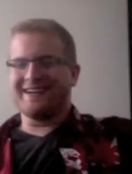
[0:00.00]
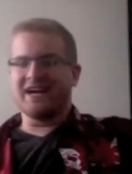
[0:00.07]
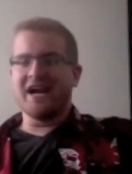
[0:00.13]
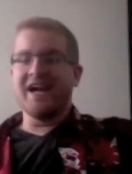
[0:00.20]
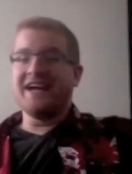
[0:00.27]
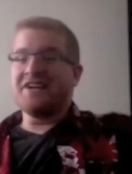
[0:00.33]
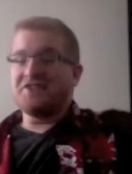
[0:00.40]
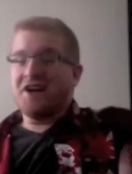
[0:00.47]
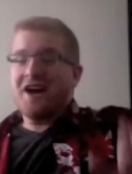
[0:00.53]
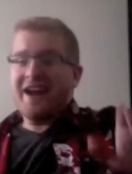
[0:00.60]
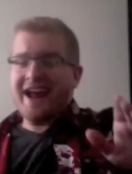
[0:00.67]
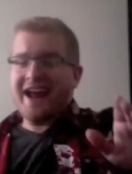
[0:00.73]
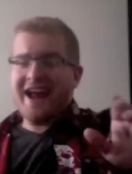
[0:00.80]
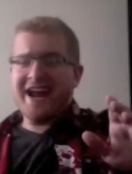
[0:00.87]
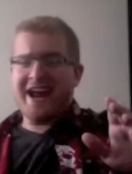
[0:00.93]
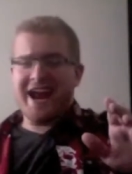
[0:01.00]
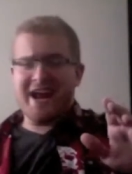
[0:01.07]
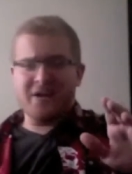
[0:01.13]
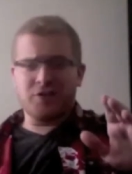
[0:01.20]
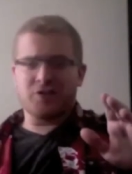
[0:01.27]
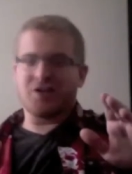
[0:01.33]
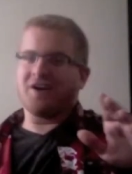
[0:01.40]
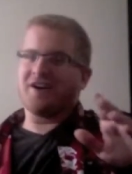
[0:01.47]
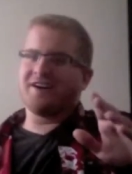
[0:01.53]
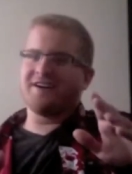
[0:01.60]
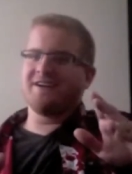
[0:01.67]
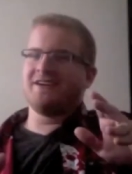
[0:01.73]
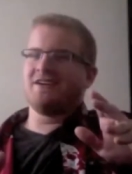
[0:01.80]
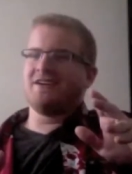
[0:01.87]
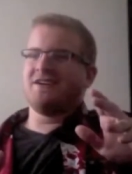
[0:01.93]
He's not Hank Henshaw,
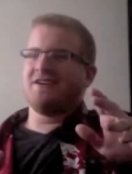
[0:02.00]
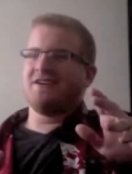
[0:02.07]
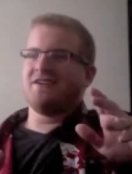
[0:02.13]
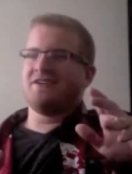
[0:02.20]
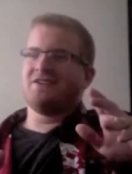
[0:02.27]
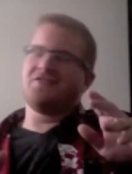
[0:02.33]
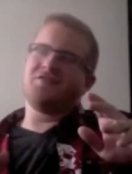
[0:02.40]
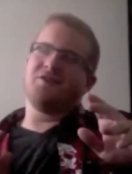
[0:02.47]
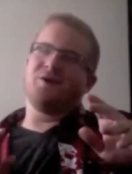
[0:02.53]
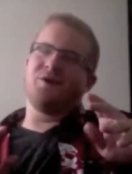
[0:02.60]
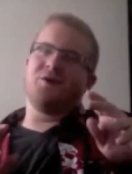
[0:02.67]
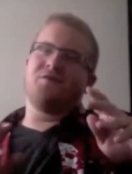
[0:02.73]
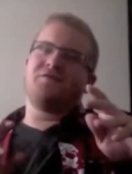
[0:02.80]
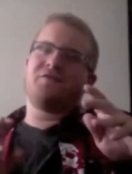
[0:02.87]
so